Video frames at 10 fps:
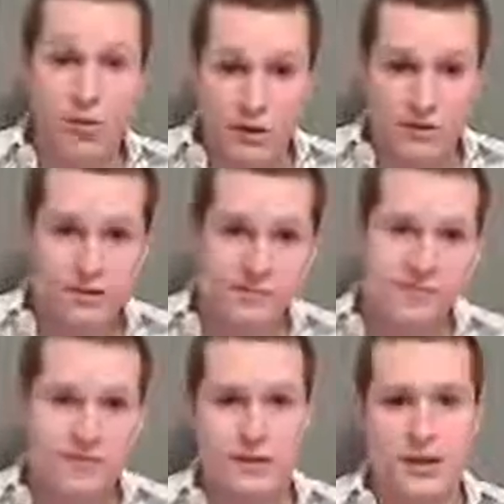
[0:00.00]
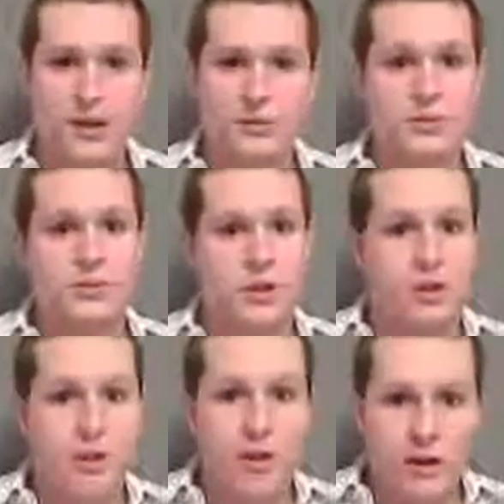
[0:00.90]
worked, okay, which was a
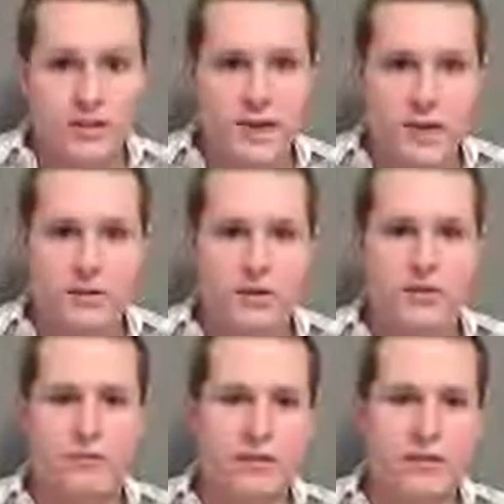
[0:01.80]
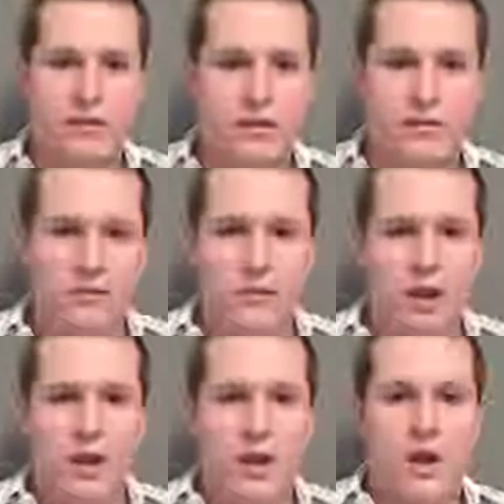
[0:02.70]
long time ago, the federal
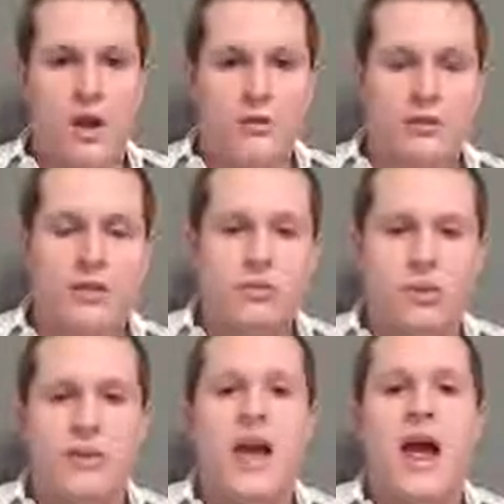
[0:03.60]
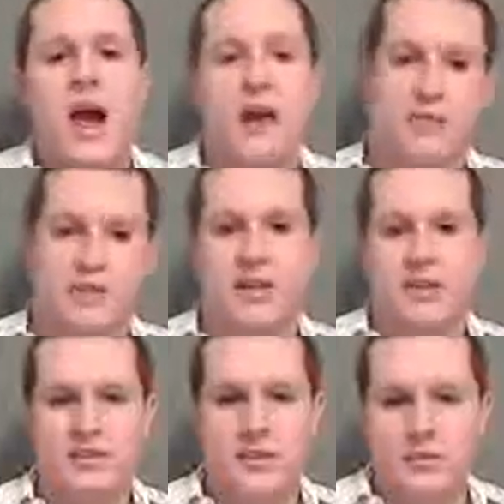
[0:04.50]
government didn't really have a
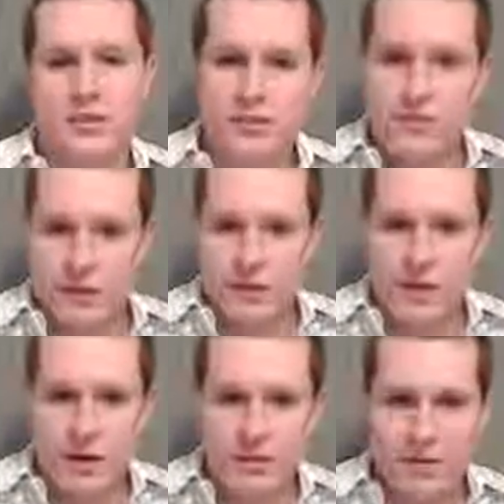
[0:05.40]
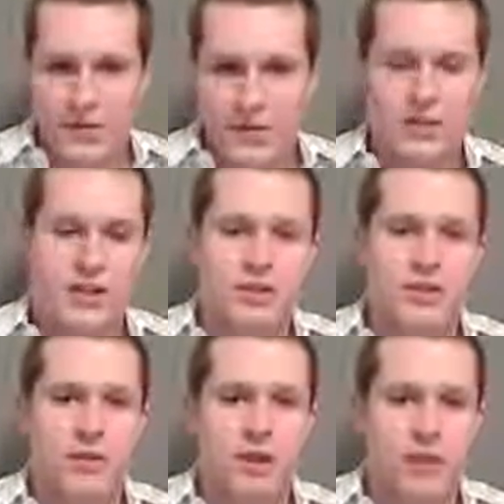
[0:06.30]
say-so. First of all, the Department of
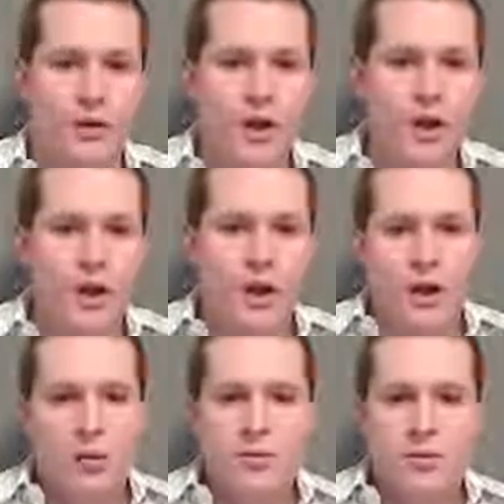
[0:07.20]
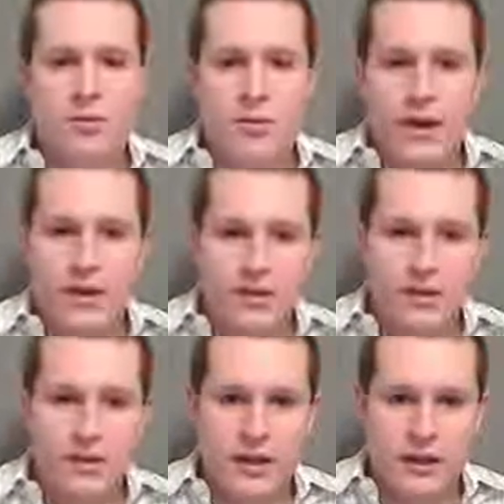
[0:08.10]
Education, by the way, wasn't created
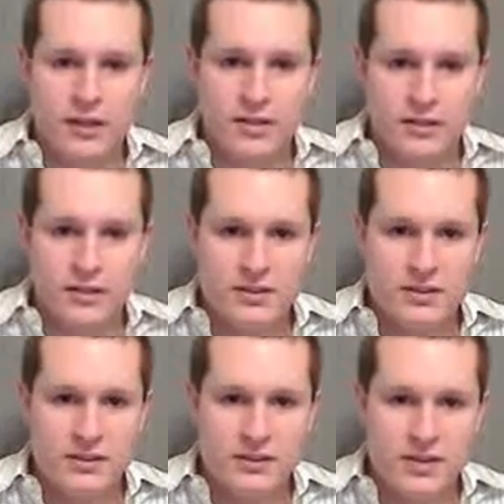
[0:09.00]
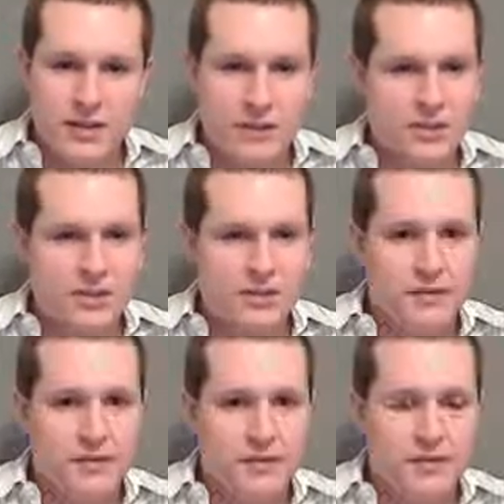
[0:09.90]
until the late 1970s, I believe
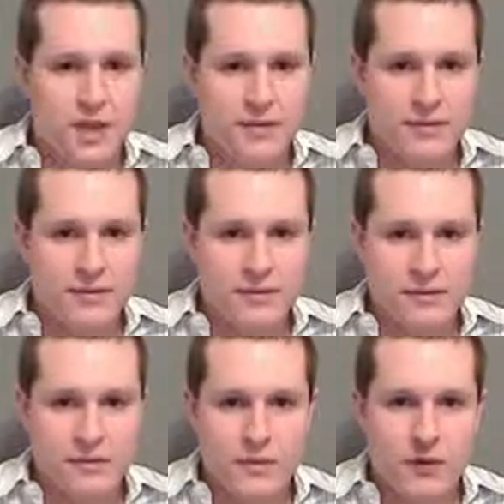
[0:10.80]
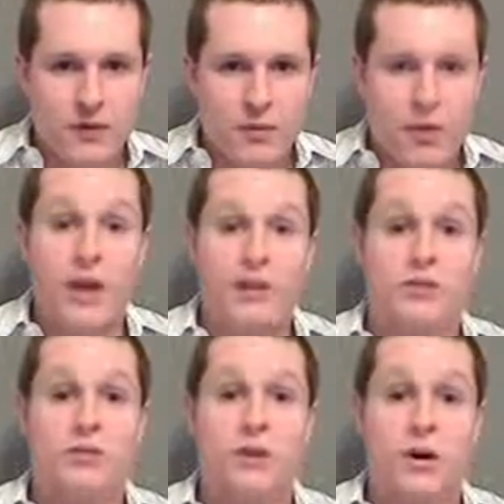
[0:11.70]
77. What I
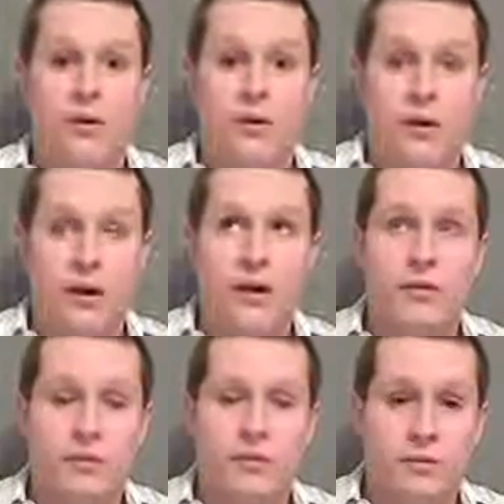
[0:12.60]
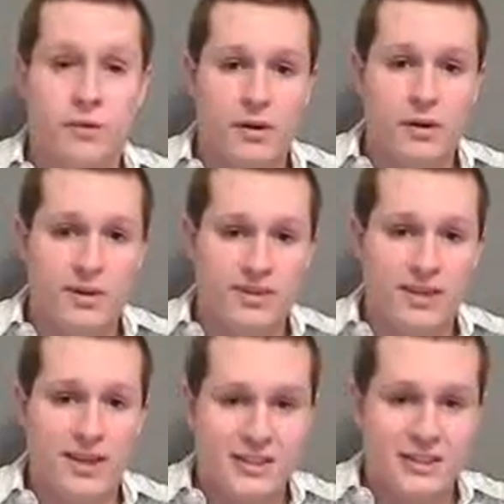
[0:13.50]
do know and remember
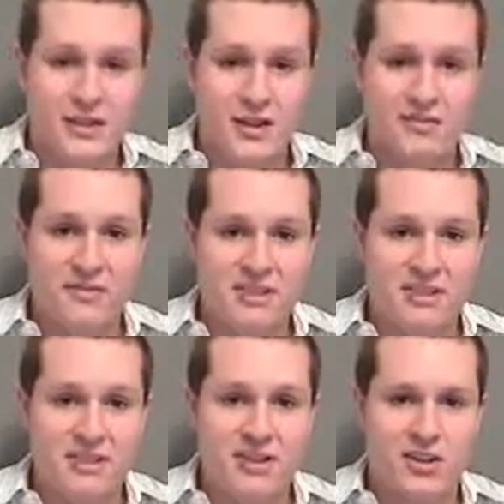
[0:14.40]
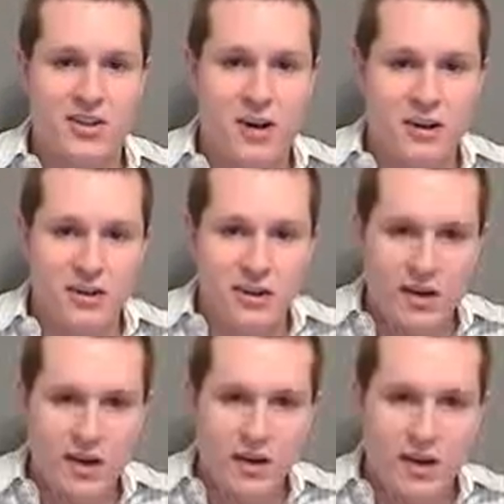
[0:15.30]
is that Jimmy Inflation
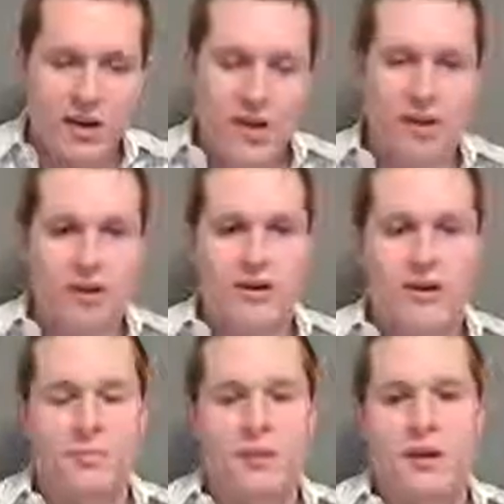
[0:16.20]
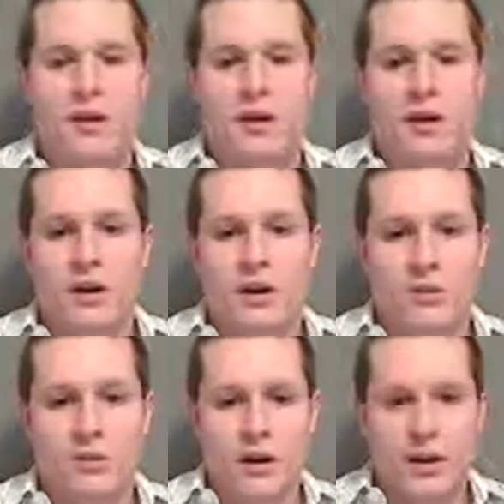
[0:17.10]
Carter ended up
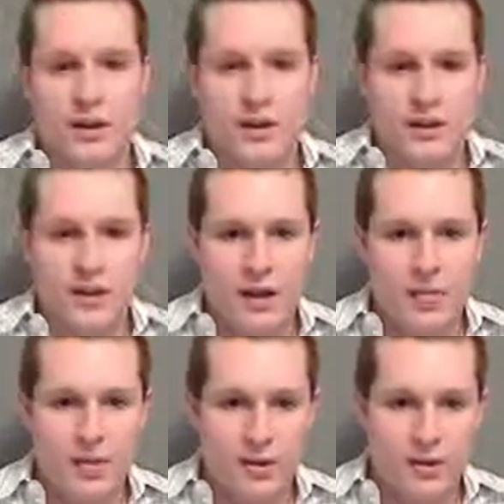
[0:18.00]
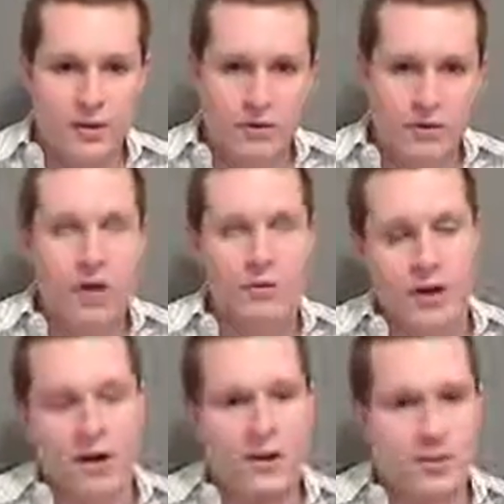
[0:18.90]
writing that bill. Well, not
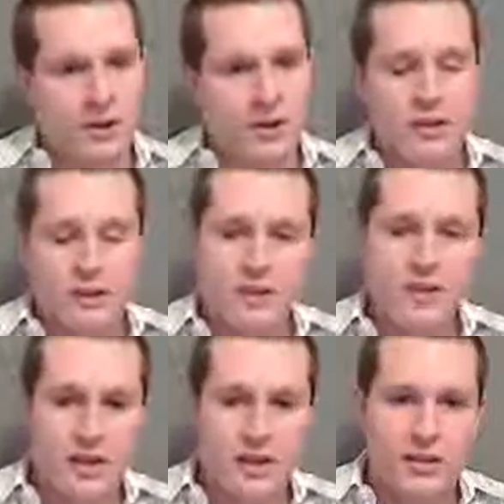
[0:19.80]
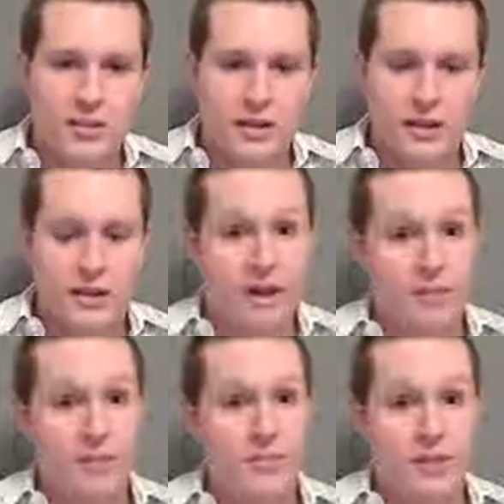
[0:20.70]
writing the bill, he signed the bill. Now that
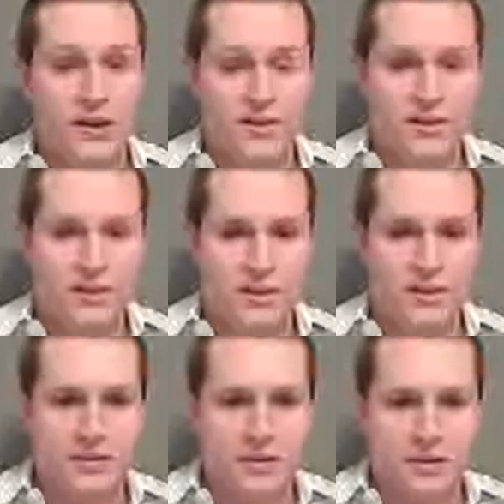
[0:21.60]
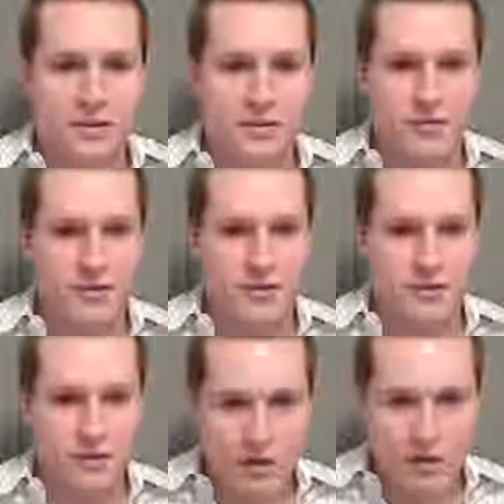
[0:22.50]
shouldn't be any surprise that Jimmy
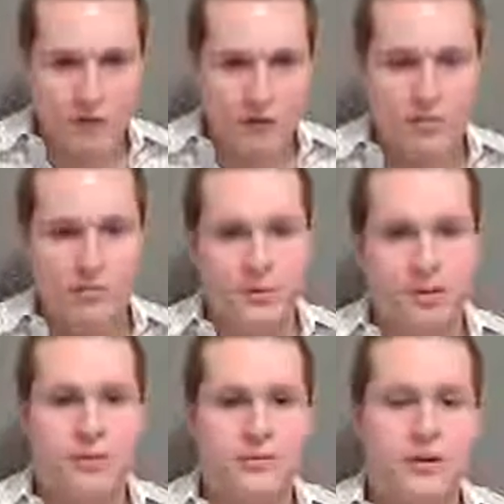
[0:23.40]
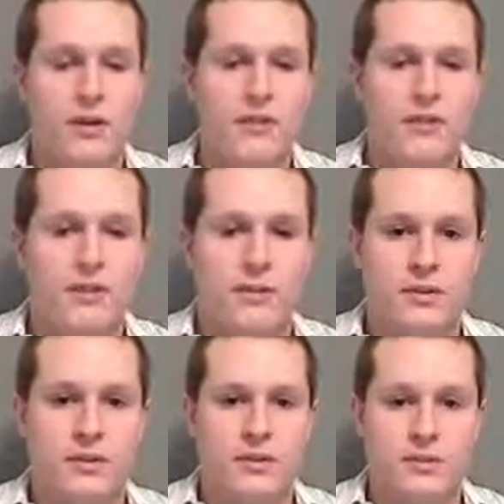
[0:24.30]
Inflation Carter would be involved with
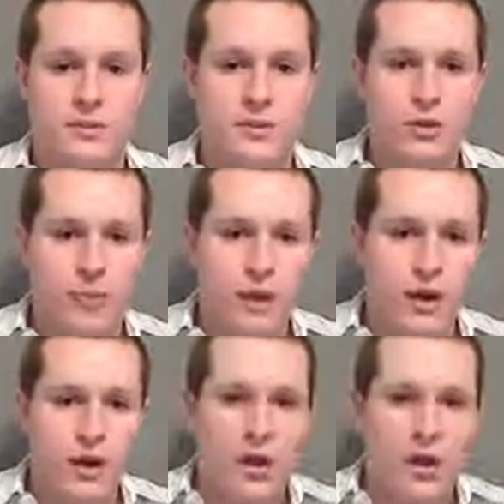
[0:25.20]
something so stupid.